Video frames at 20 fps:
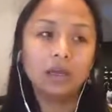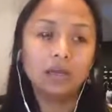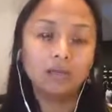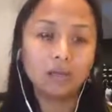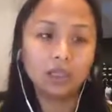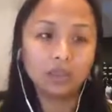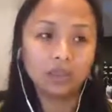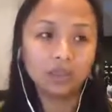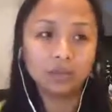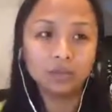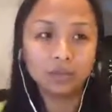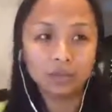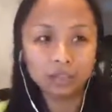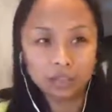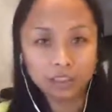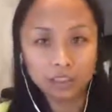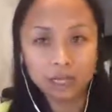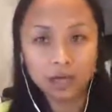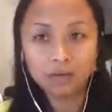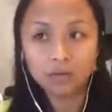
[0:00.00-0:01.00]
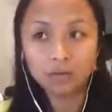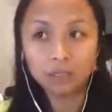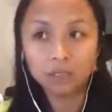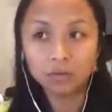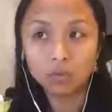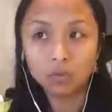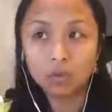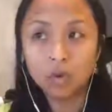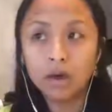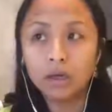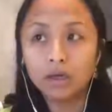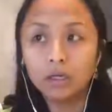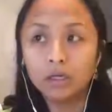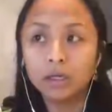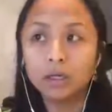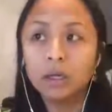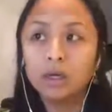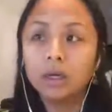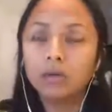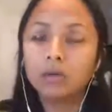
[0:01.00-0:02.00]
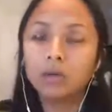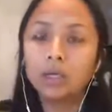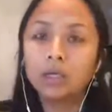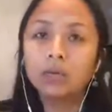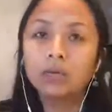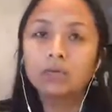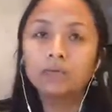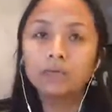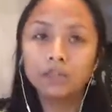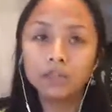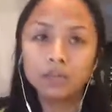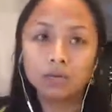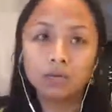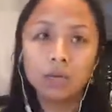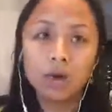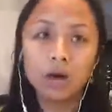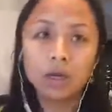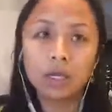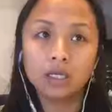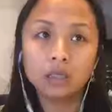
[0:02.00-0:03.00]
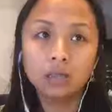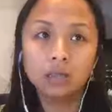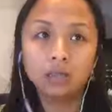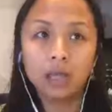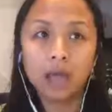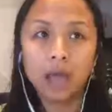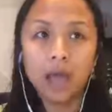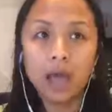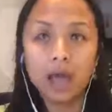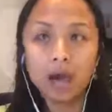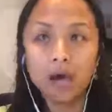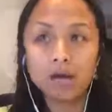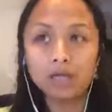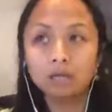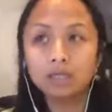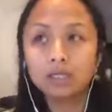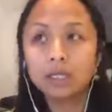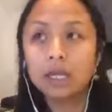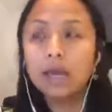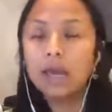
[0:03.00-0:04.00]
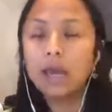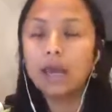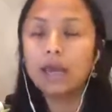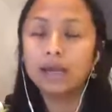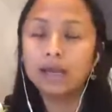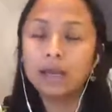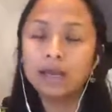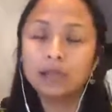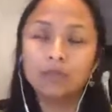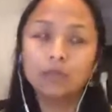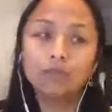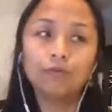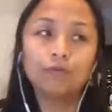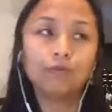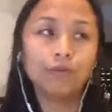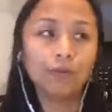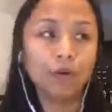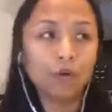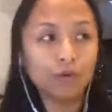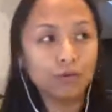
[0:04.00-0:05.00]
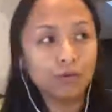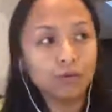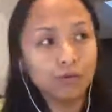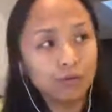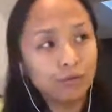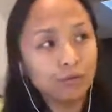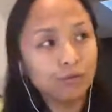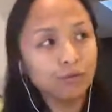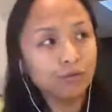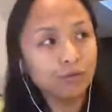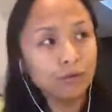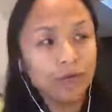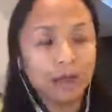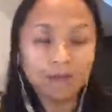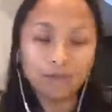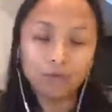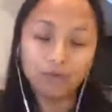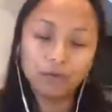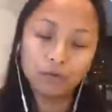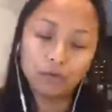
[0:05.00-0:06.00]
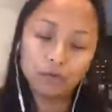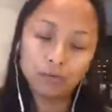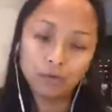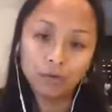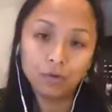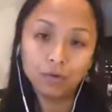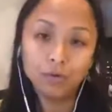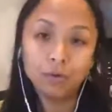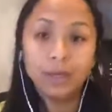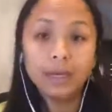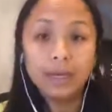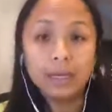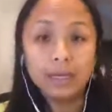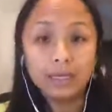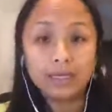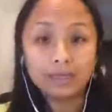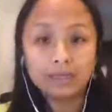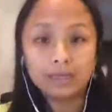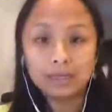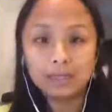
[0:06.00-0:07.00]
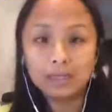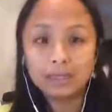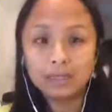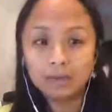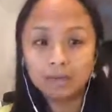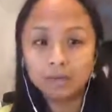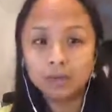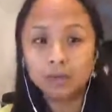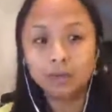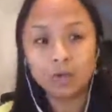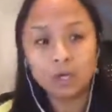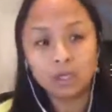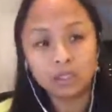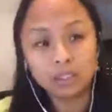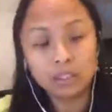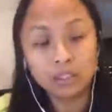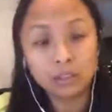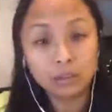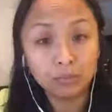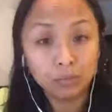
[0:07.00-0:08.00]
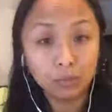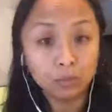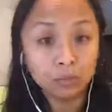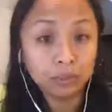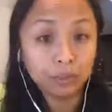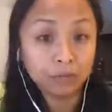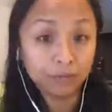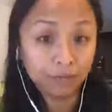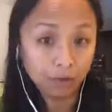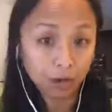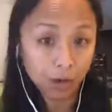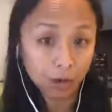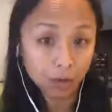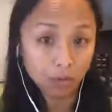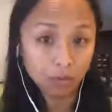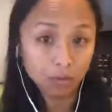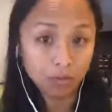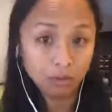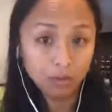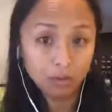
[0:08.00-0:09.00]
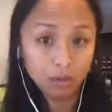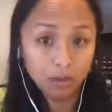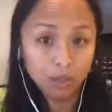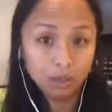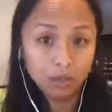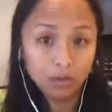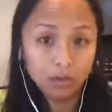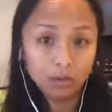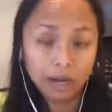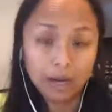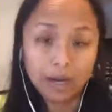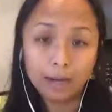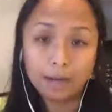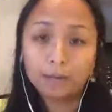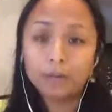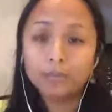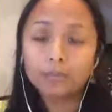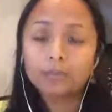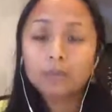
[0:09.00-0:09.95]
Imagine yourself as water. When you first walk into the house and then you flow through every room, it's give you a smooth flow, right?